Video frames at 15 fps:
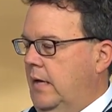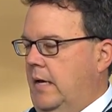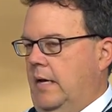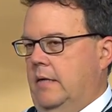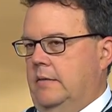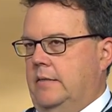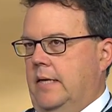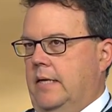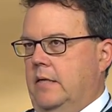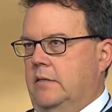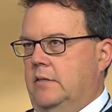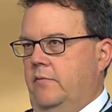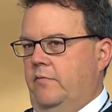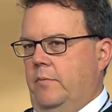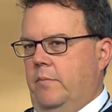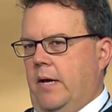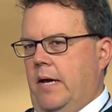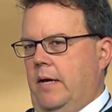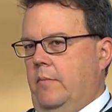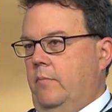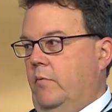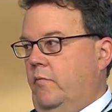And tickets, if you
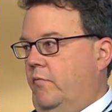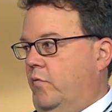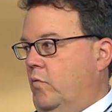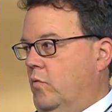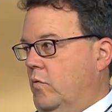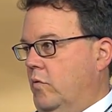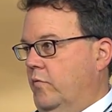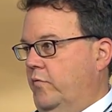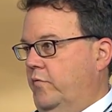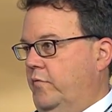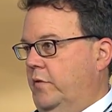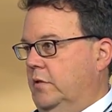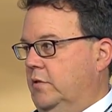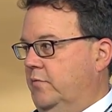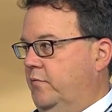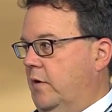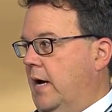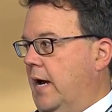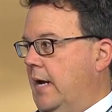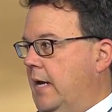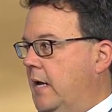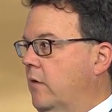buy them before this
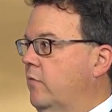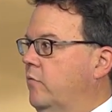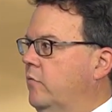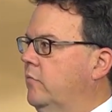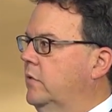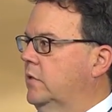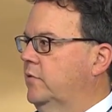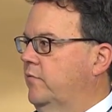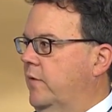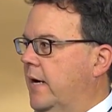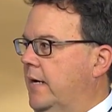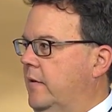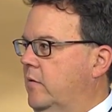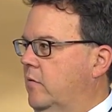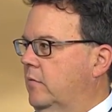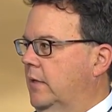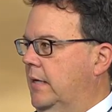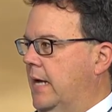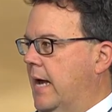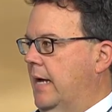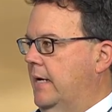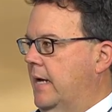Friday or through this Friday, they're only
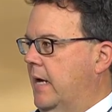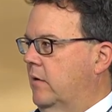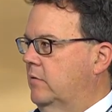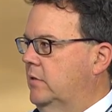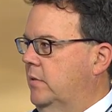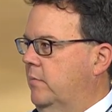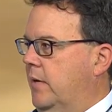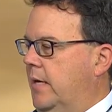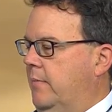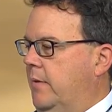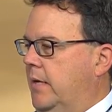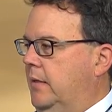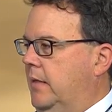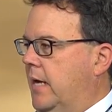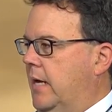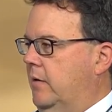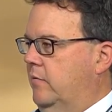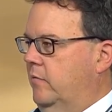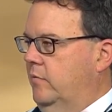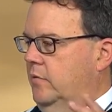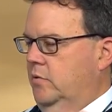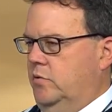$9 and you buy them online
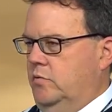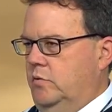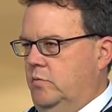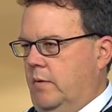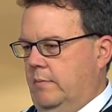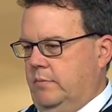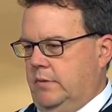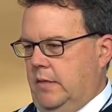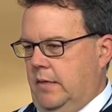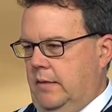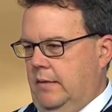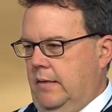through the zoo's website.